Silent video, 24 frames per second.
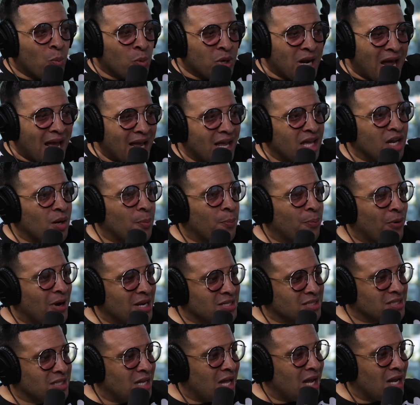when I hit a
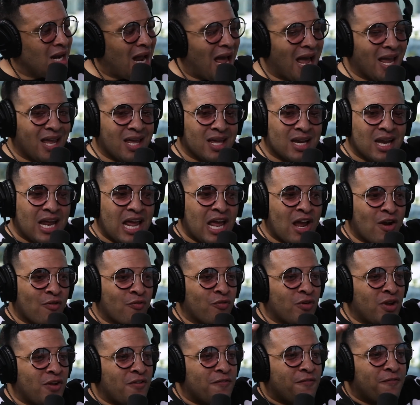press line, I hit
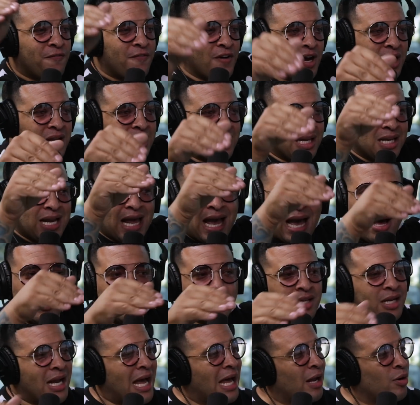every fucking
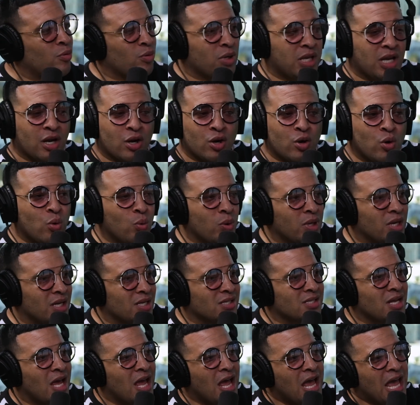outlet. I don't care who it is.